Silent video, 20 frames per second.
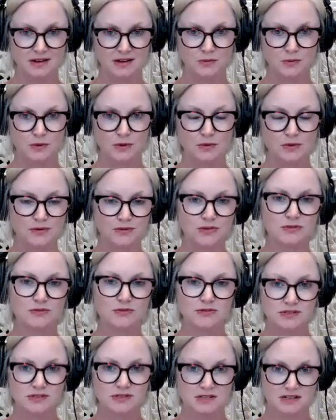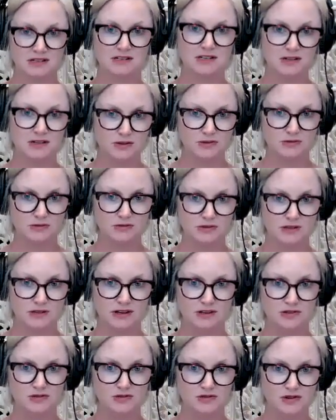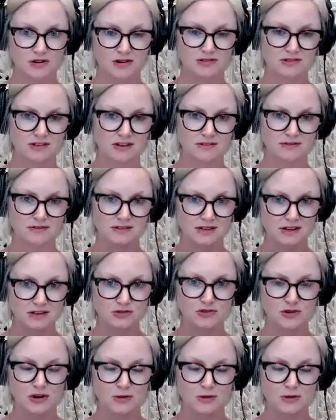we refuse to continue to injure ourselves and injure